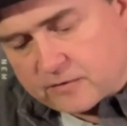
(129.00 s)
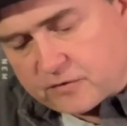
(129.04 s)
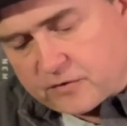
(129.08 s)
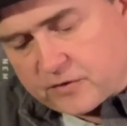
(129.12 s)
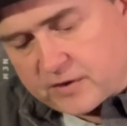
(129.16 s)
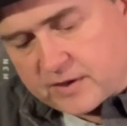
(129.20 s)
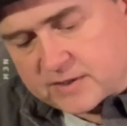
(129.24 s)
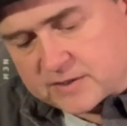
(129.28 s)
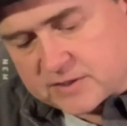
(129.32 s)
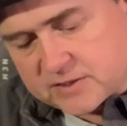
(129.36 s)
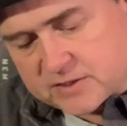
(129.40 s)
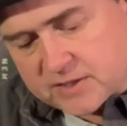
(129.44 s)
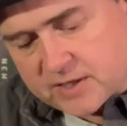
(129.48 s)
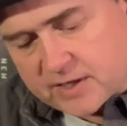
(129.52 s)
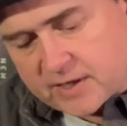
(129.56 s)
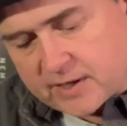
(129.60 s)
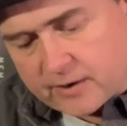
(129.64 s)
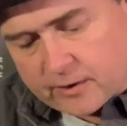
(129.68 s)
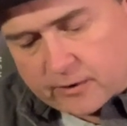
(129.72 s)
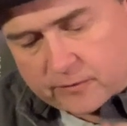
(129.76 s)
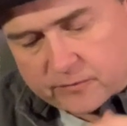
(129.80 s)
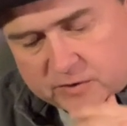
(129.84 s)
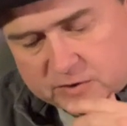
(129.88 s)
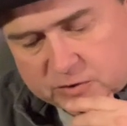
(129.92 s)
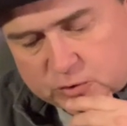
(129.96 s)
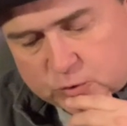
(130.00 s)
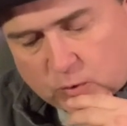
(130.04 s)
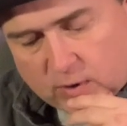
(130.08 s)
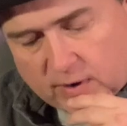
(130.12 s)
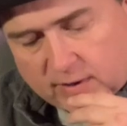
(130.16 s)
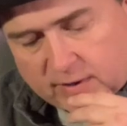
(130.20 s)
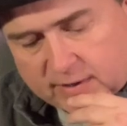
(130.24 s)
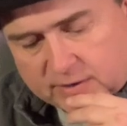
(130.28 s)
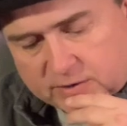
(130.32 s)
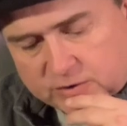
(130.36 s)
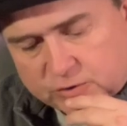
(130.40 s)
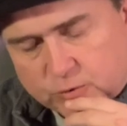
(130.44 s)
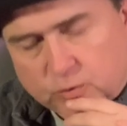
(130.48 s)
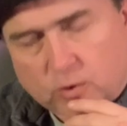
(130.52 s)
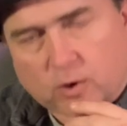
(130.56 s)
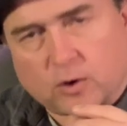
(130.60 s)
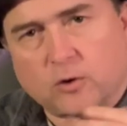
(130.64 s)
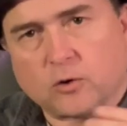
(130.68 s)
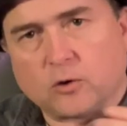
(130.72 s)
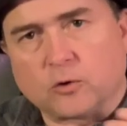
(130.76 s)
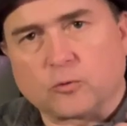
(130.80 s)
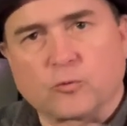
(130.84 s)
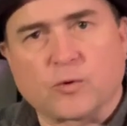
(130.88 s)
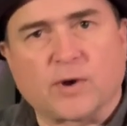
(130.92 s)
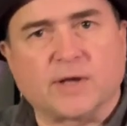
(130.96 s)
this here, this Twilight
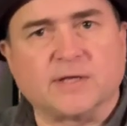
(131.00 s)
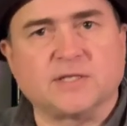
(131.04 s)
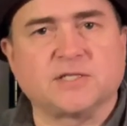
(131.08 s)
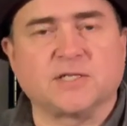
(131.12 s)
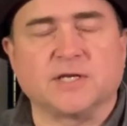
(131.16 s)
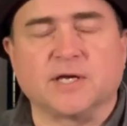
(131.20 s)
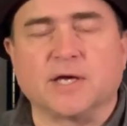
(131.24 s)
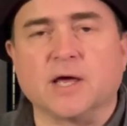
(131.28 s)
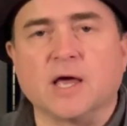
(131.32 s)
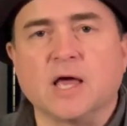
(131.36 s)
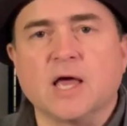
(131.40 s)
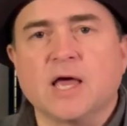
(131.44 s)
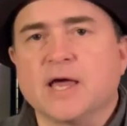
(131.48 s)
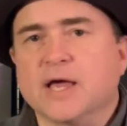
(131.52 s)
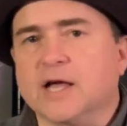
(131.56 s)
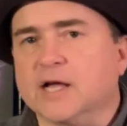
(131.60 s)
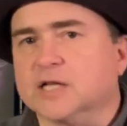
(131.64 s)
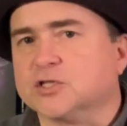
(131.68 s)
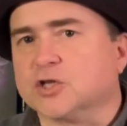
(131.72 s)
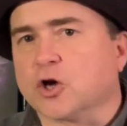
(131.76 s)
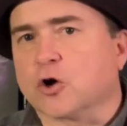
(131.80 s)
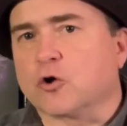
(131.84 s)
Struggle Red Sea, it's a